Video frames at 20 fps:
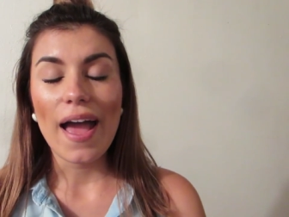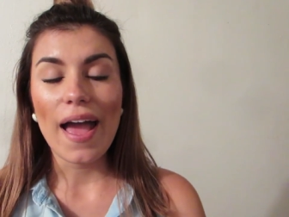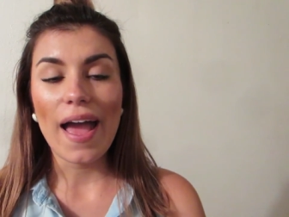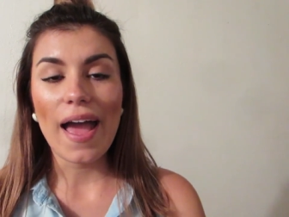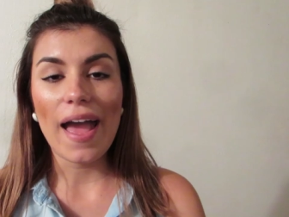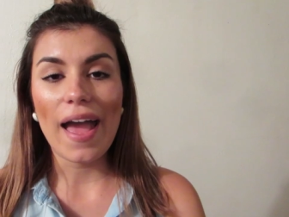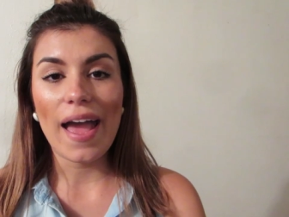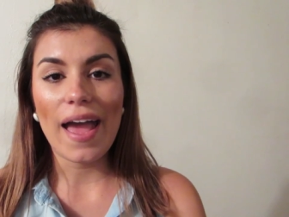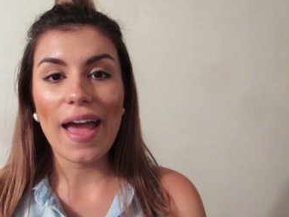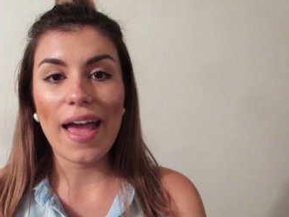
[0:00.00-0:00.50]

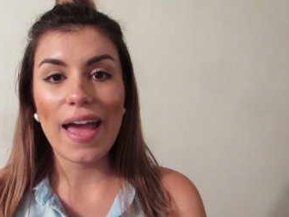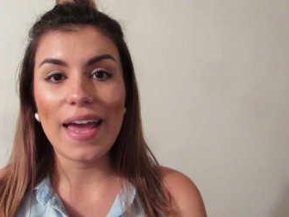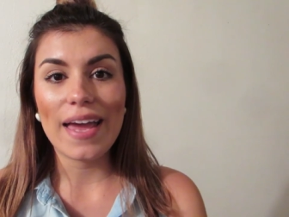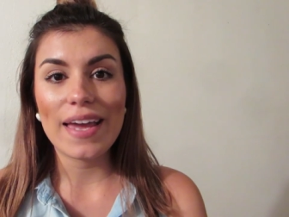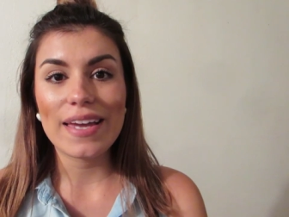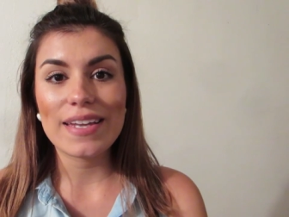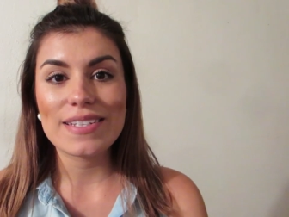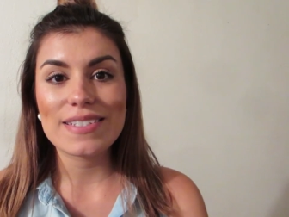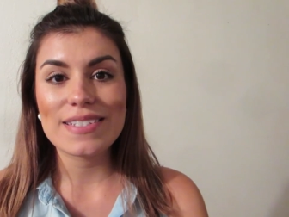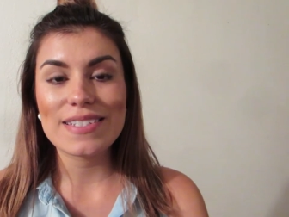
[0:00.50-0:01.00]

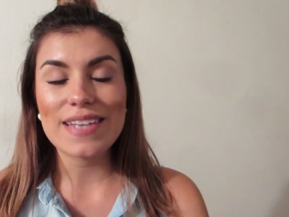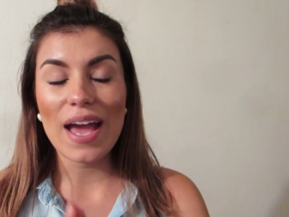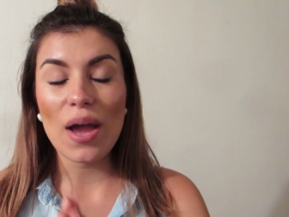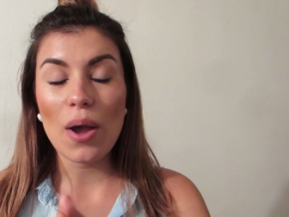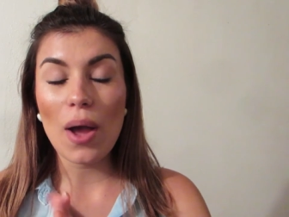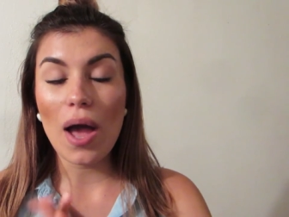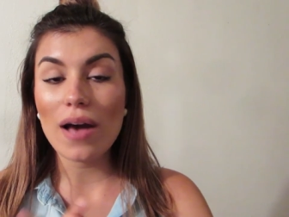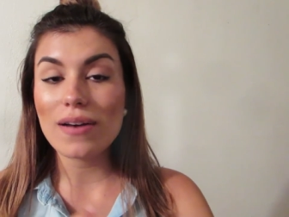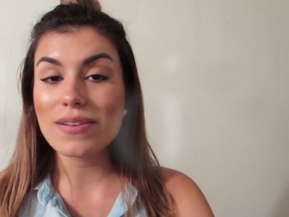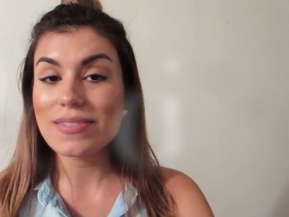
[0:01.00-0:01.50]
And
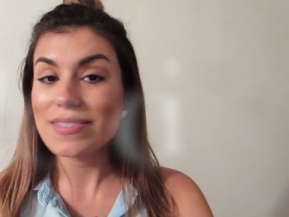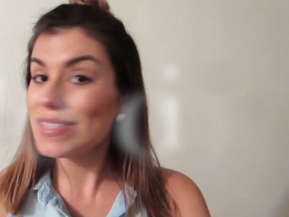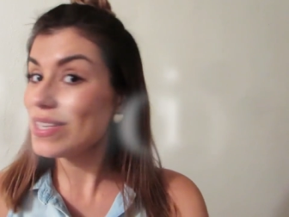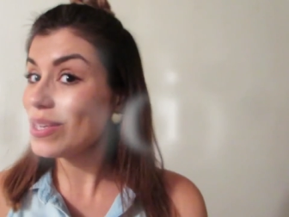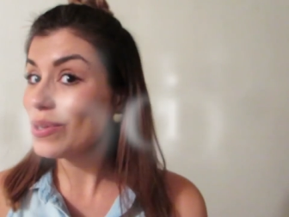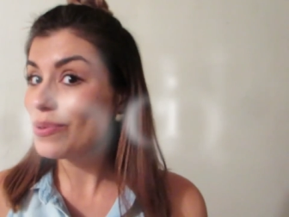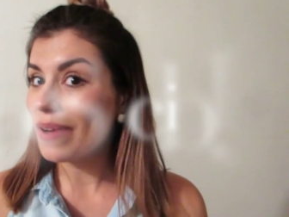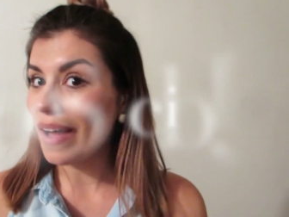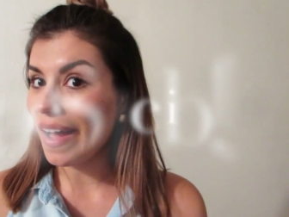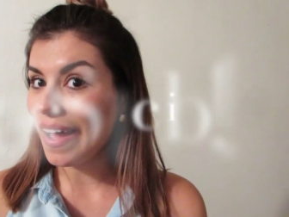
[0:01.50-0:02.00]
I'll see
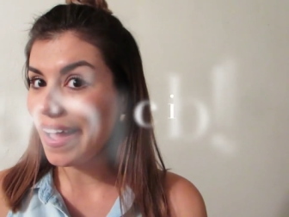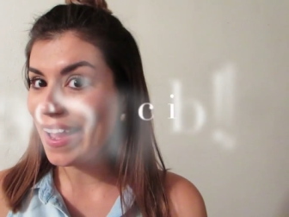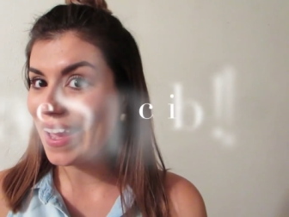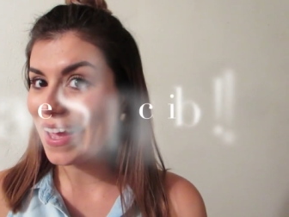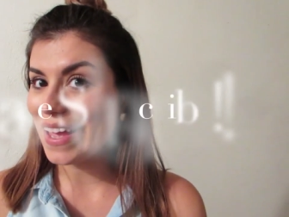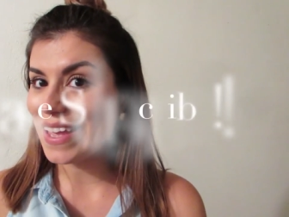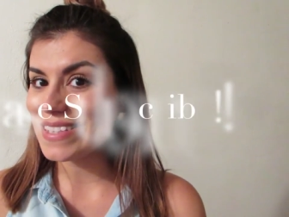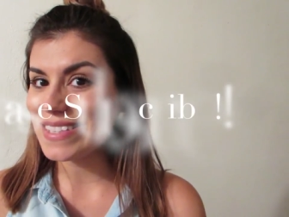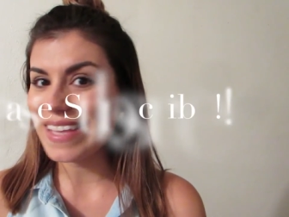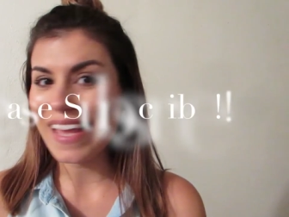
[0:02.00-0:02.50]
you
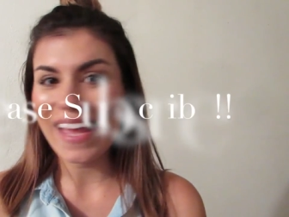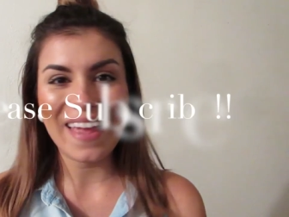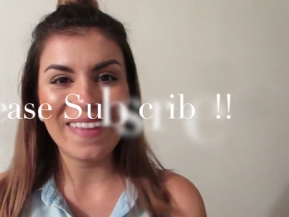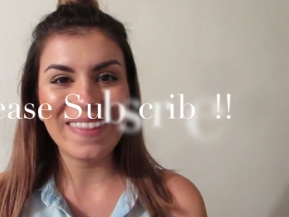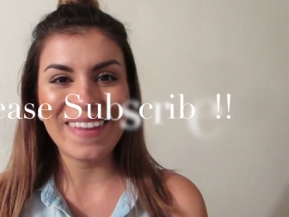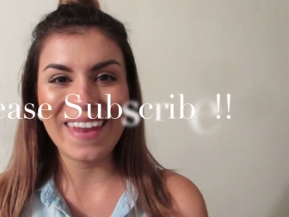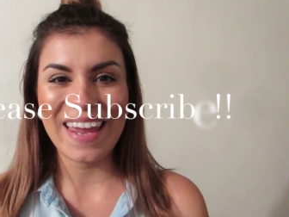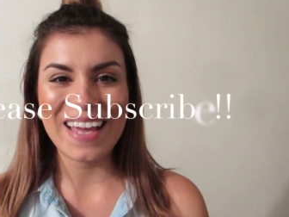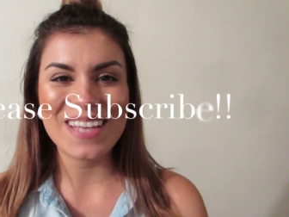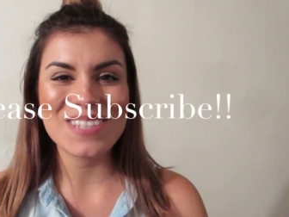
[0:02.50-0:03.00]
guys
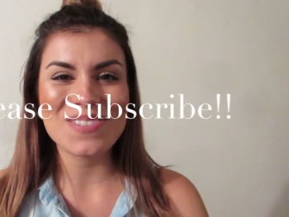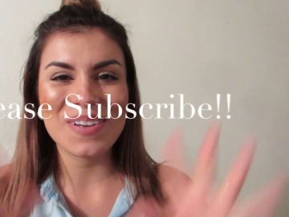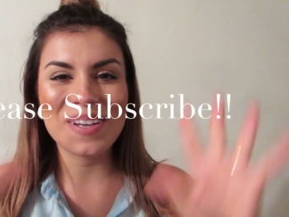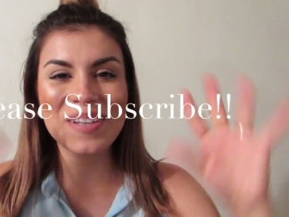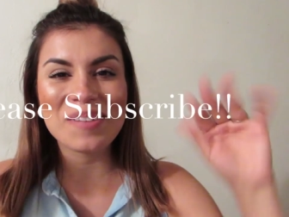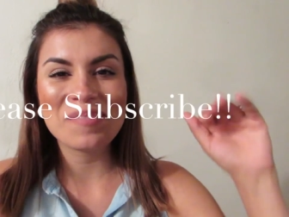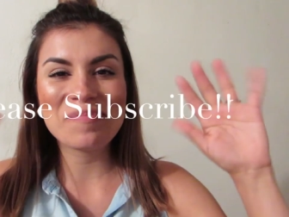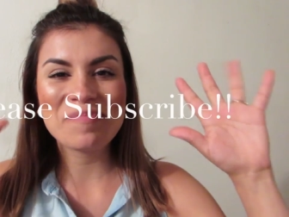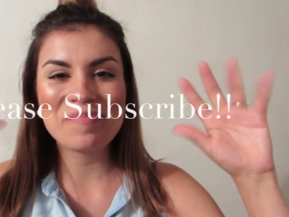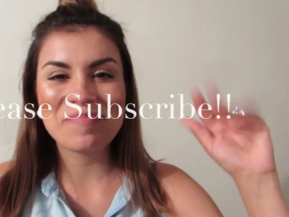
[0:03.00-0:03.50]
in the next
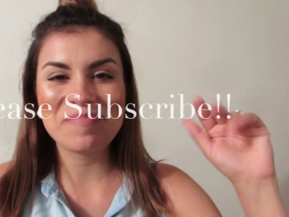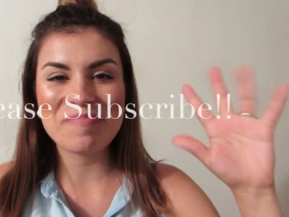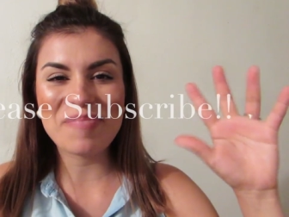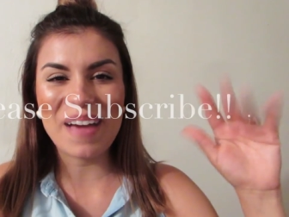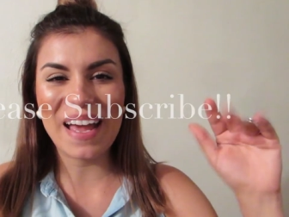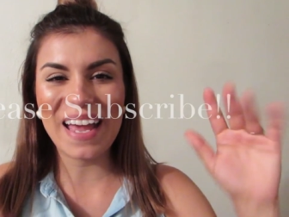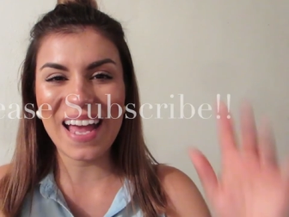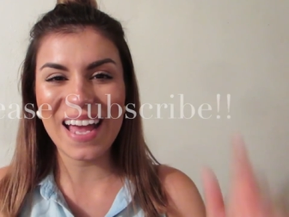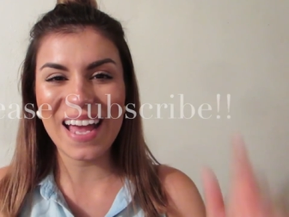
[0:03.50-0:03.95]
one. Bye